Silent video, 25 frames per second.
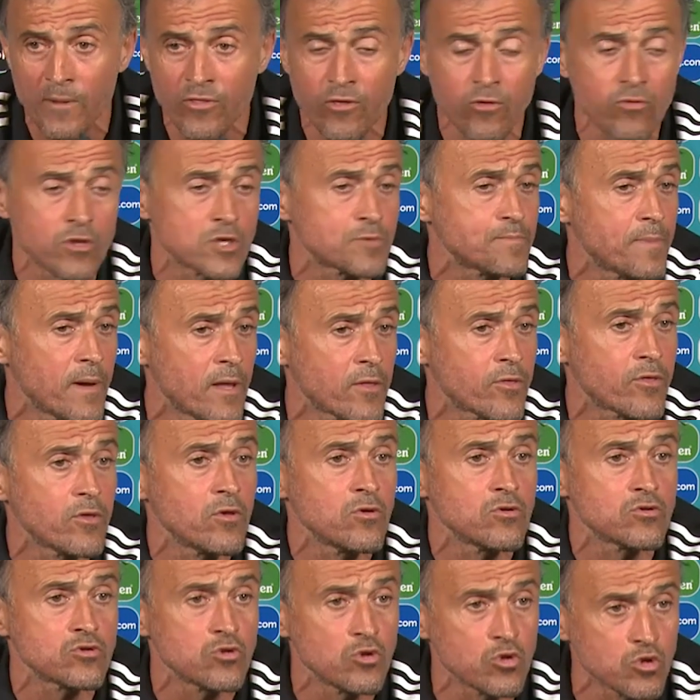focus on
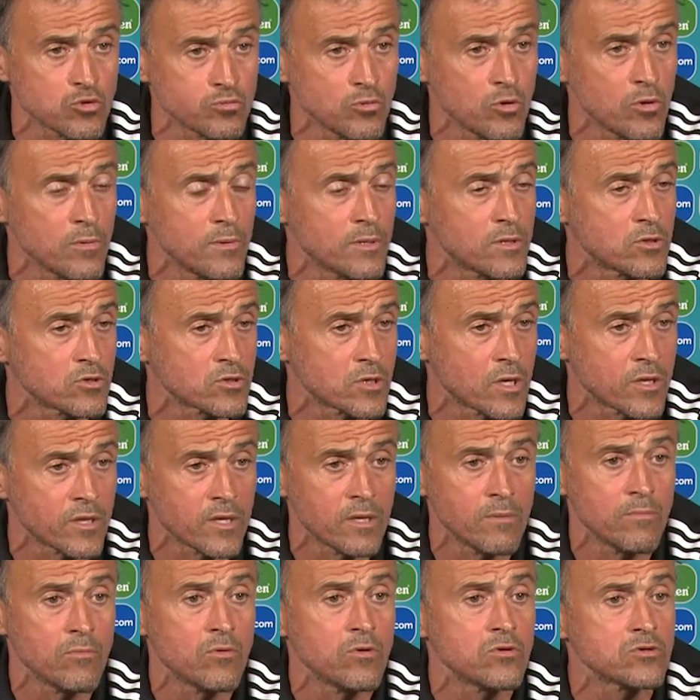what you can control
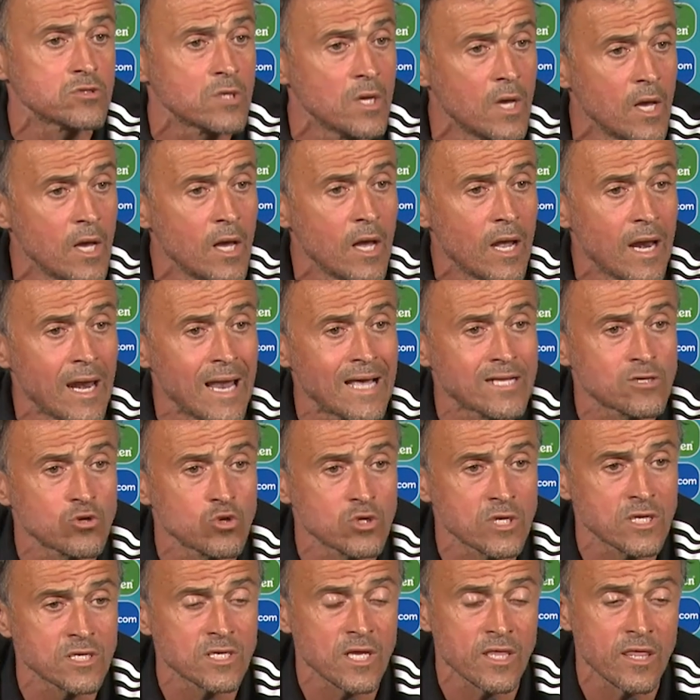on the field of
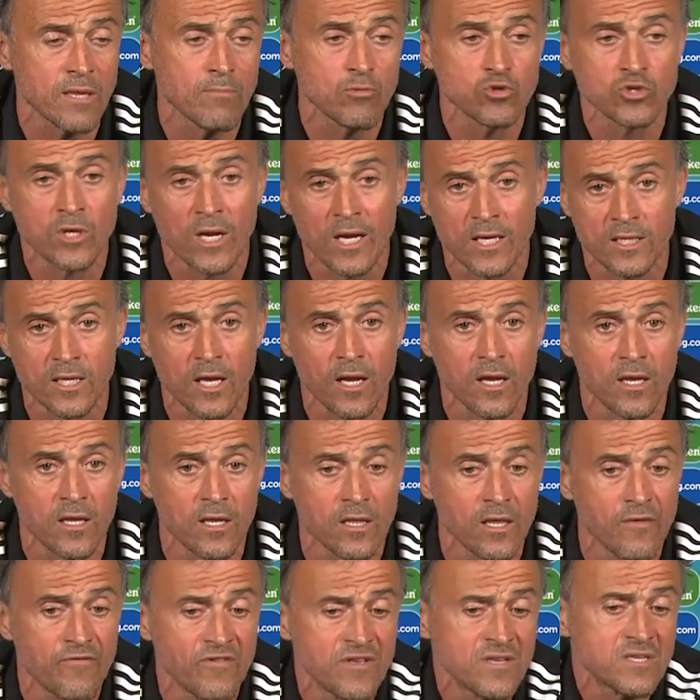play, which
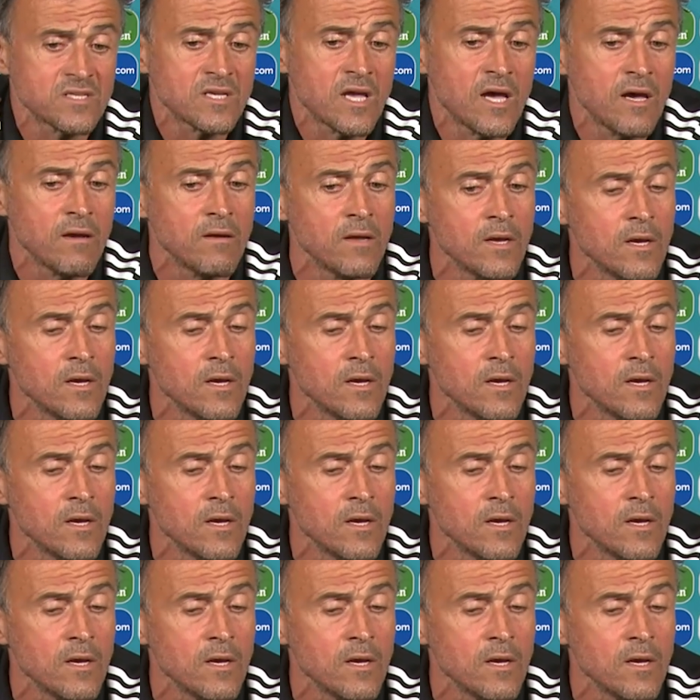is uh,